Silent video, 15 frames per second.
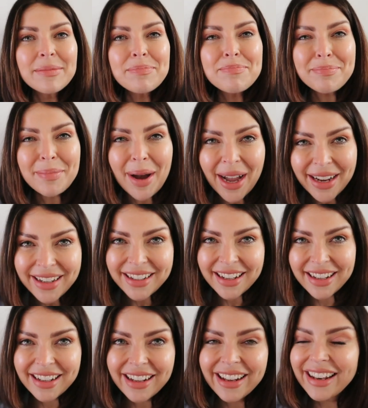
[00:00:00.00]

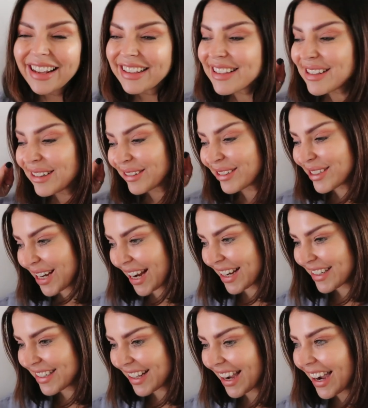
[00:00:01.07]
minor little
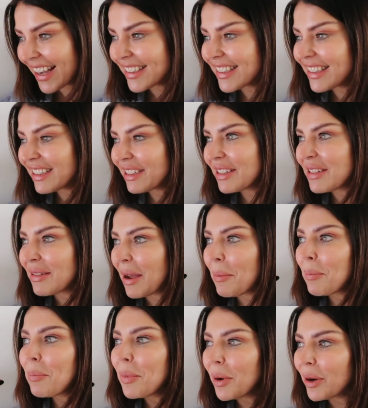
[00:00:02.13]
change that I had to do to
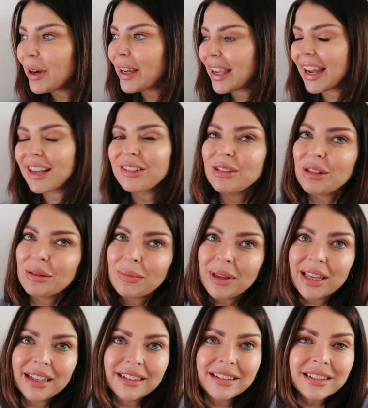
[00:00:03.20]
it, but it actually
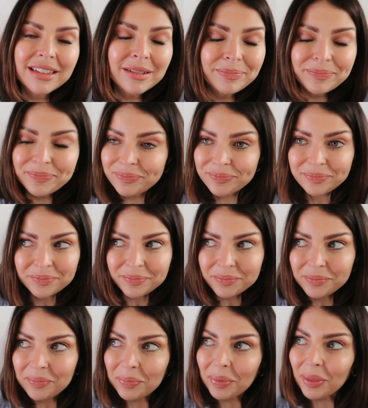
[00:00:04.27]
means
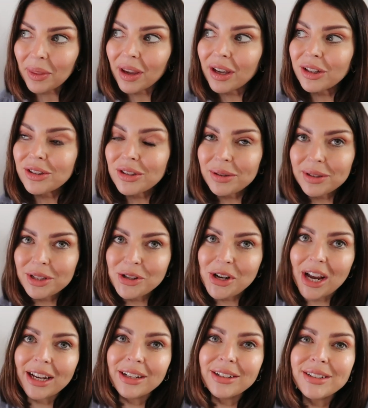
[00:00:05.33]
doing the
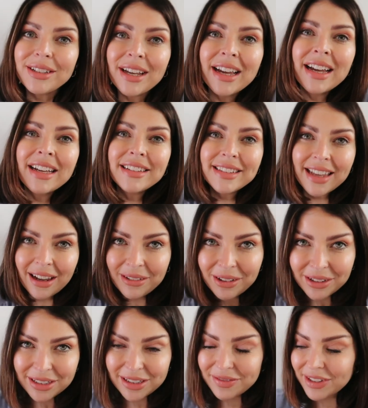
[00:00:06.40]
change,
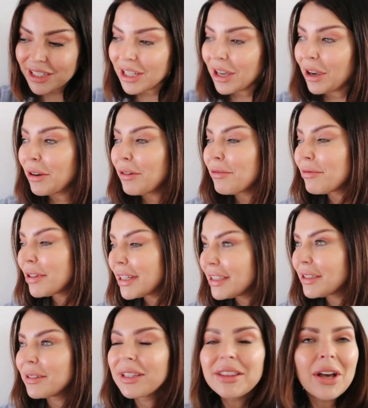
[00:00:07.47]
downloading the video,
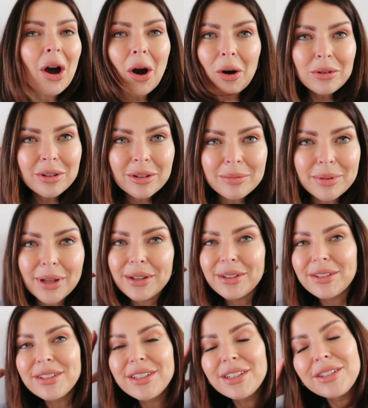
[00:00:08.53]
redoing the whole
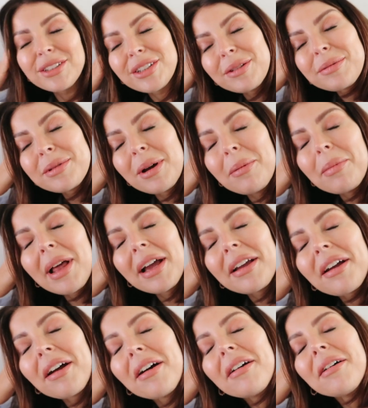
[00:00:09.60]
upload onto YouTube. So I'm
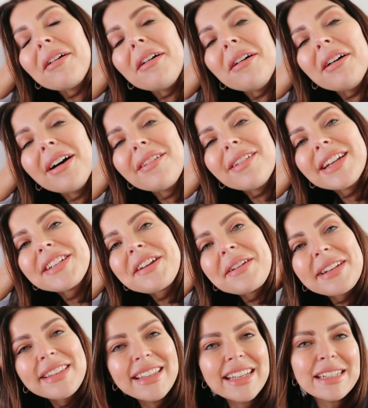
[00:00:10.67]
like, oh, I really don't
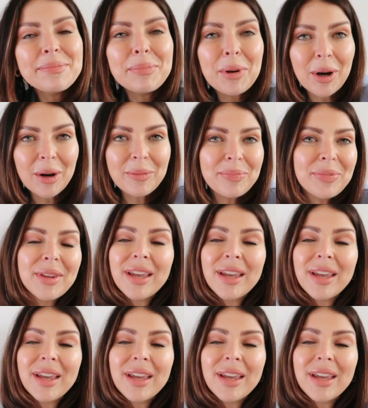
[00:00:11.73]
need this, but